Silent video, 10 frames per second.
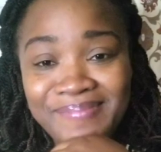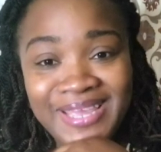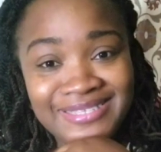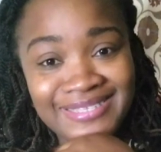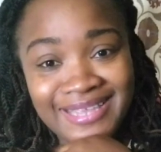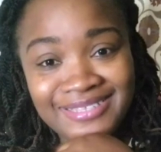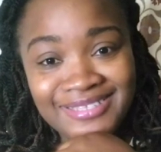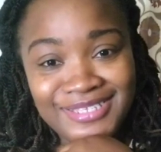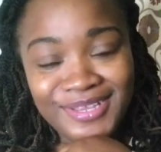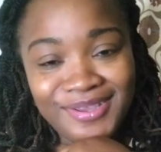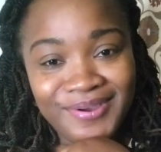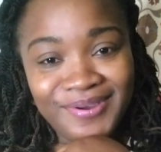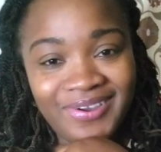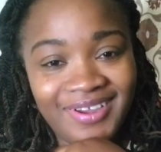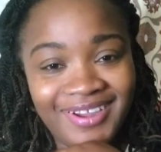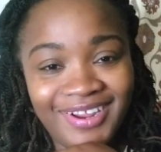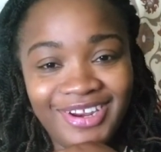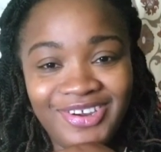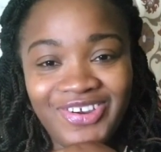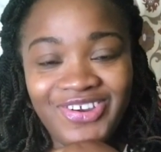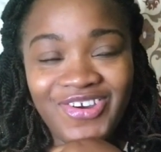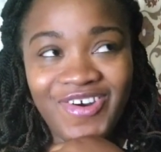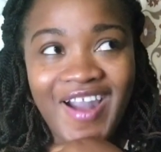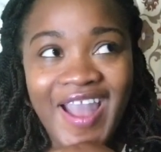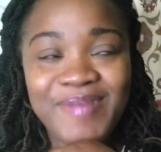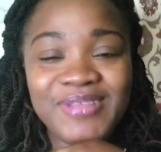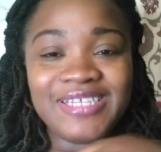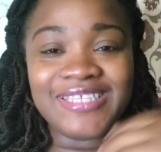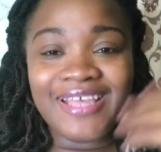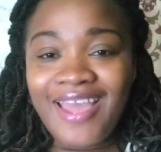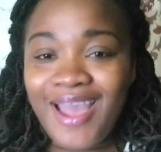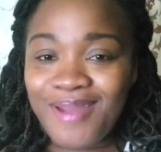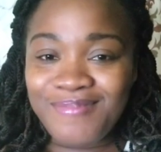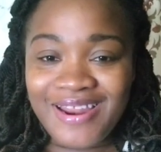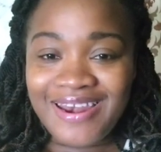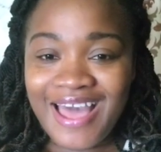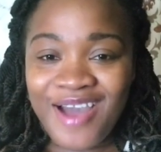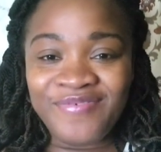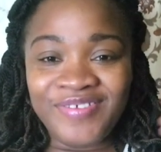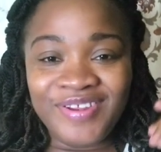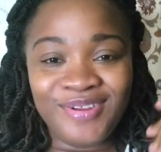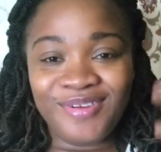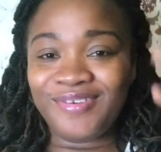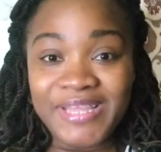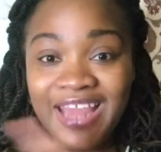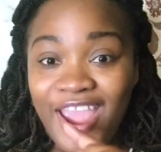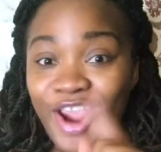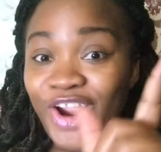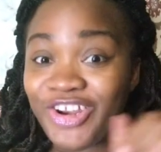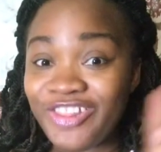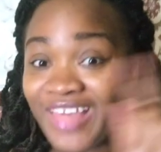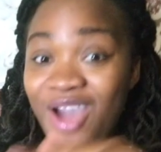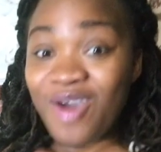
that make sense to you? No, I'm not laughing, you know. I mean, I heard